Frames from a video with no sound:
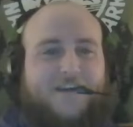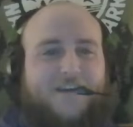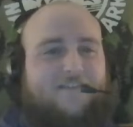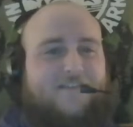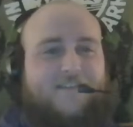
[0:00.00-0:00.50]

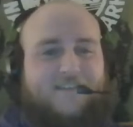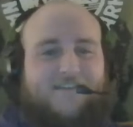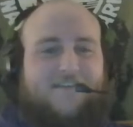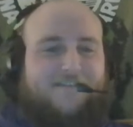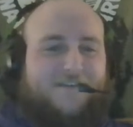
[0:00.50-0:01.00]
heat.
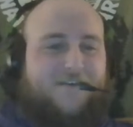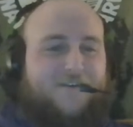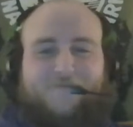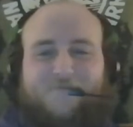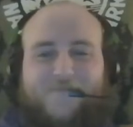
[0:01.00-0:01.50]

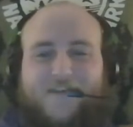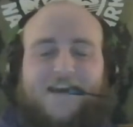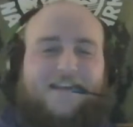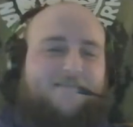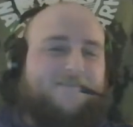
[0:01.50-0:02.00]
So,
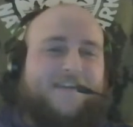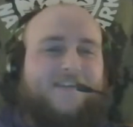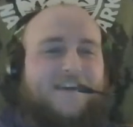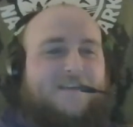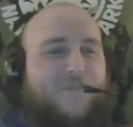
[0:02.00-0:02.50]
I
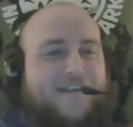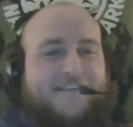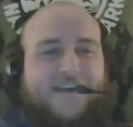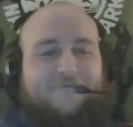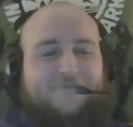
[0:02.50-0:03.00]
mean,
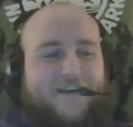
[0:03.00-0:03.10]
Big Ten